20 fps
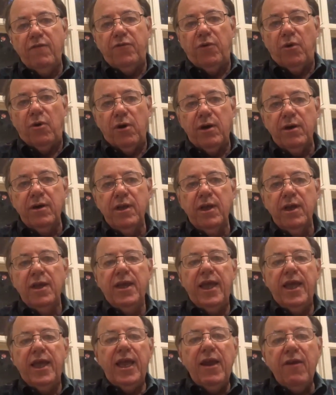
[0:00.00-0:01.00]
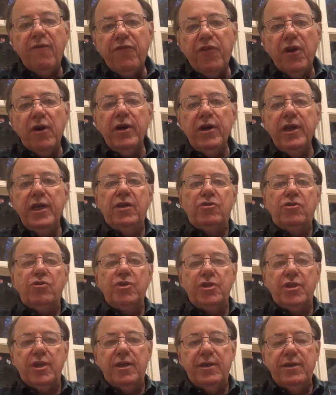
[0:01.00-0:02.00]
for if they're
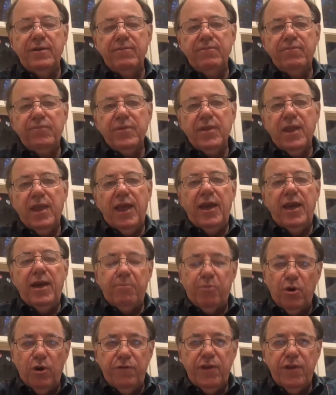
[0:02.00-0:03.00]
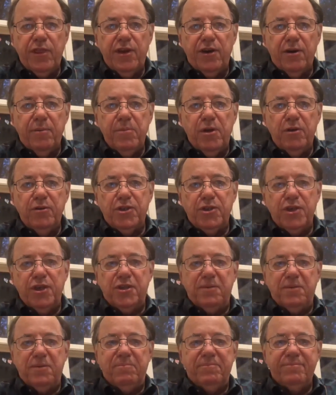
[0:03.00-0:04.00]
interested in improving their immune
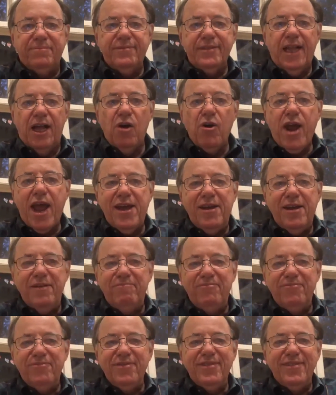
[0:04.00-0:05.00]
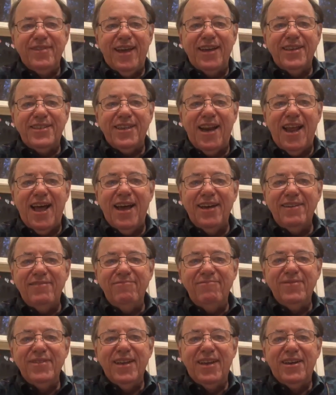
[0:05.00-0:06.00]
system. Okay, thanks a lot.
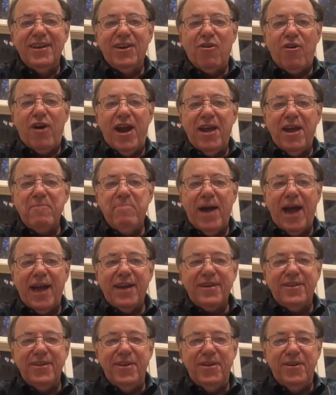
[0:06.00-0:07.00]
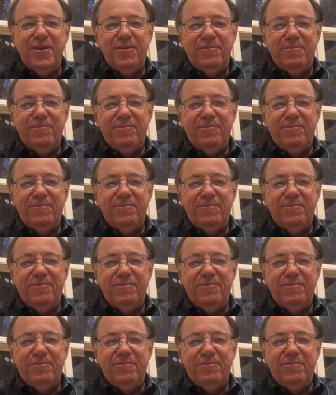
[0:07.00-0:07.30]
Craig, back to you.